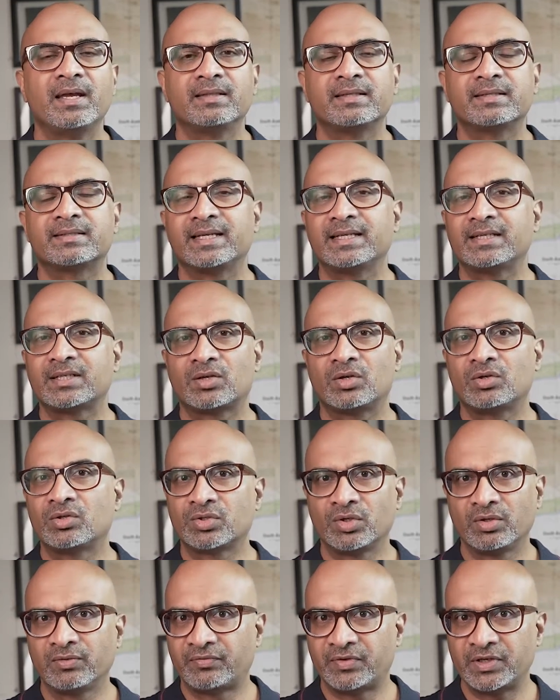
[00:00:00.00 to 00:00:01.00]
The center
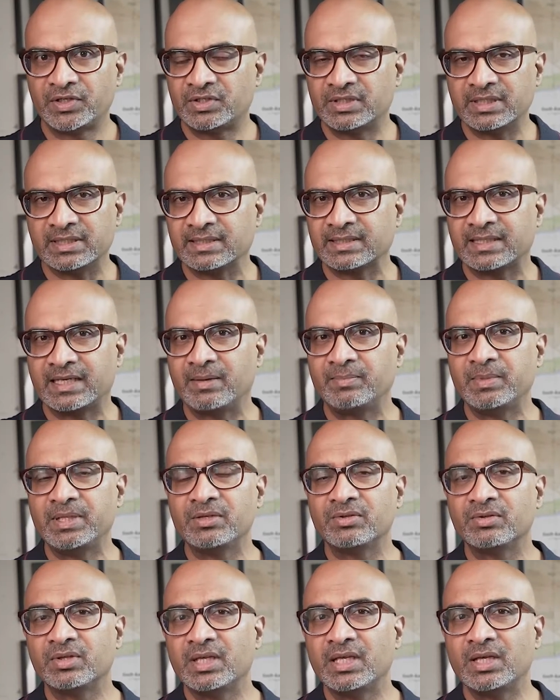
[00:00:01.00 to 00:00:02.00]
console fridge doesn't come
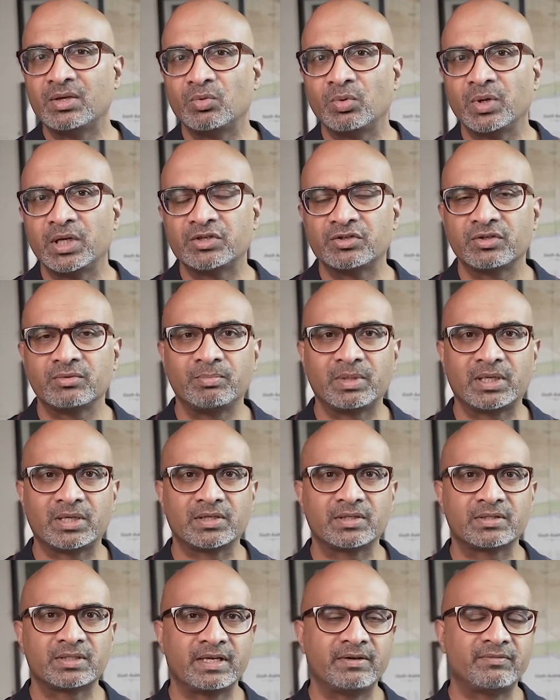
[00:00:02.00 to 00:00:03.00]
into the equation
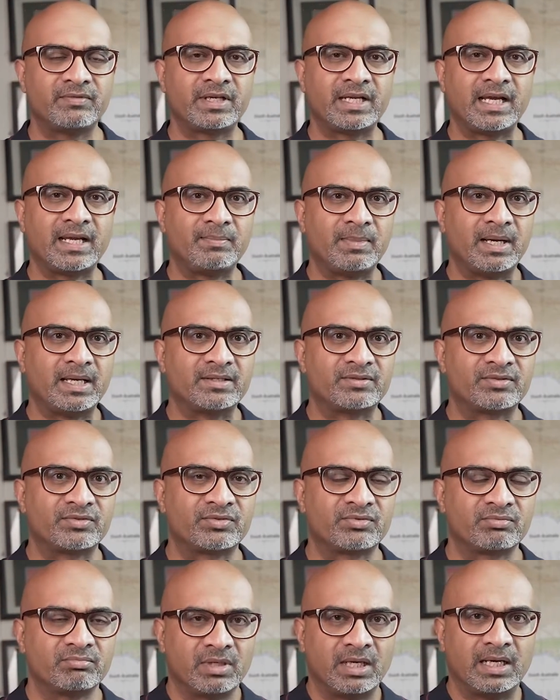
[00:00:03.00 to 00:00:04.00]
because every time I
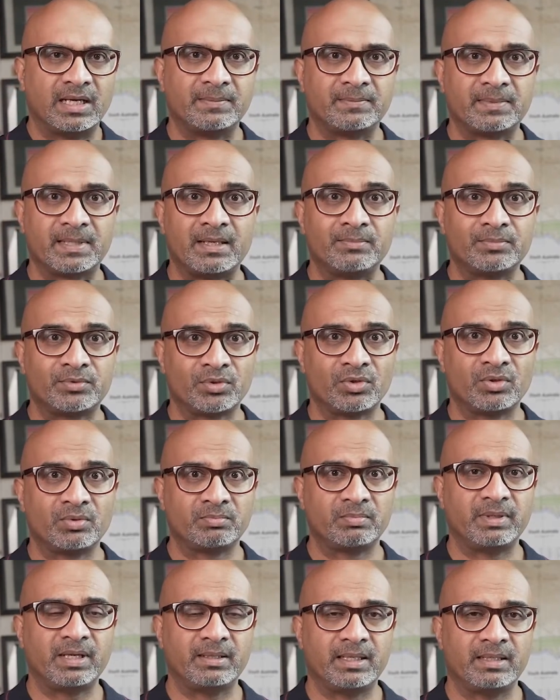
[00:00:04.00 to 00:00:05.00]
come
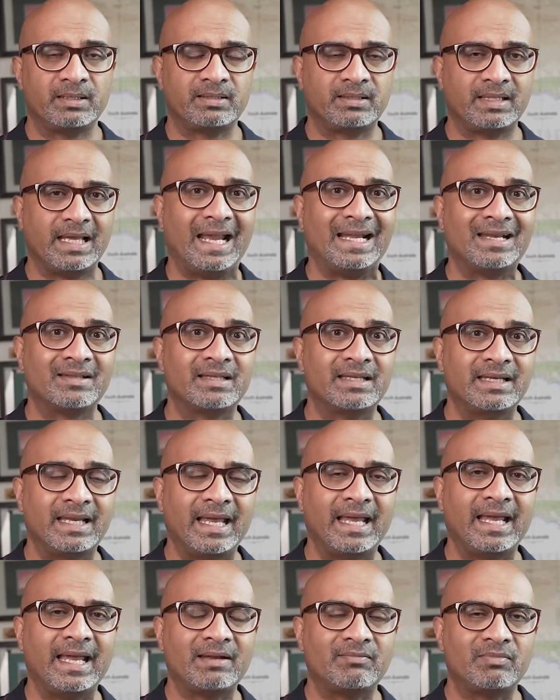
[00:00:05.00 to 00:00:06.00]
to the end of the
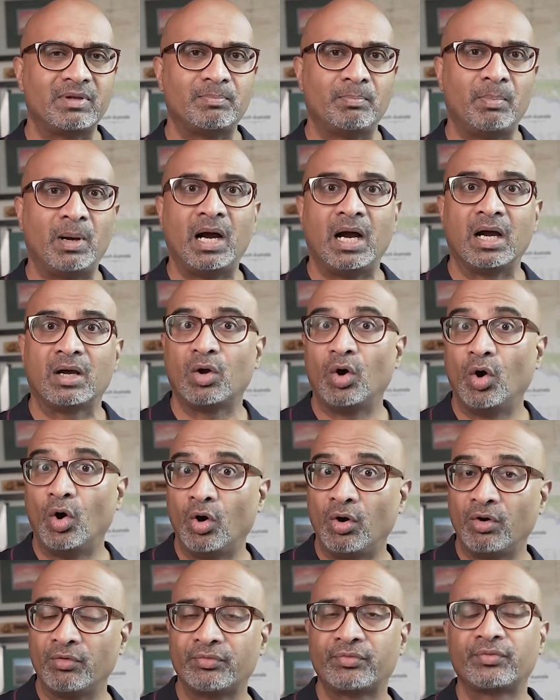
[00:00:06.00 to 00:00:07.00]
day and we park
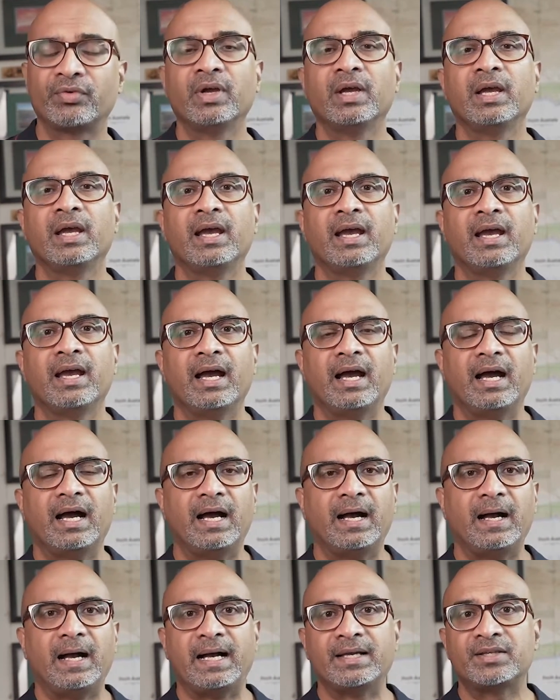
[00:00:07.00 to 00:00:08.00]
off,
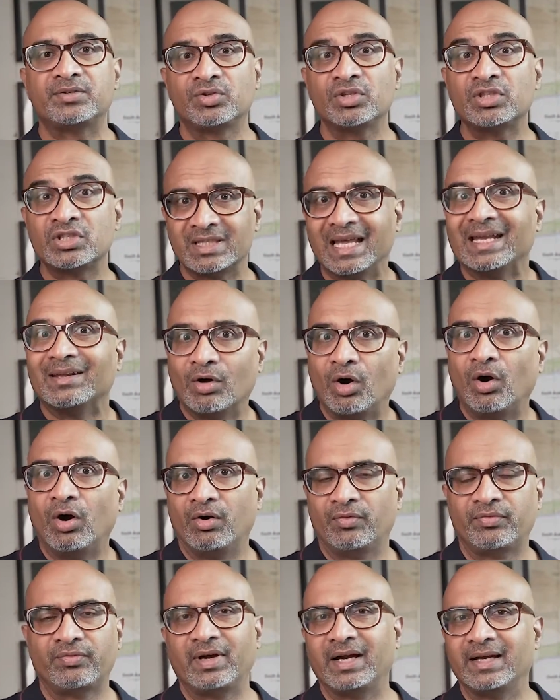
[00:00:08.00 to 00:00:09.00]
I switch that
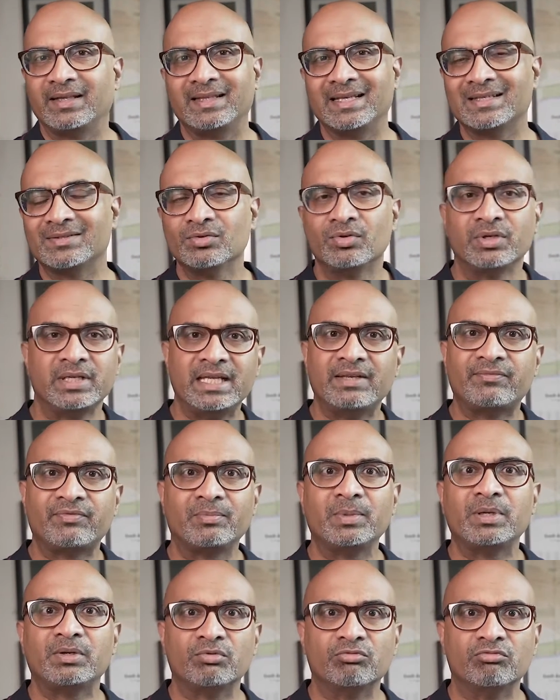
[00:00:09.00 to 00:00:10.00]
off. There's no need
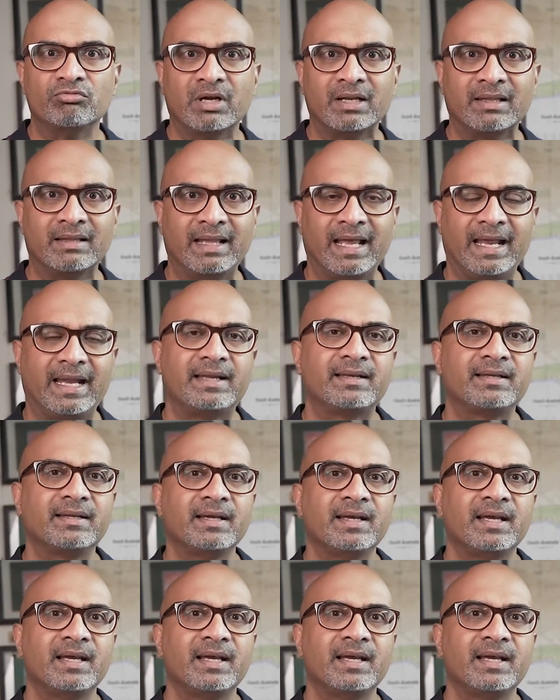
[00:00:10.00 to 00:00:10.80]
for me to run that.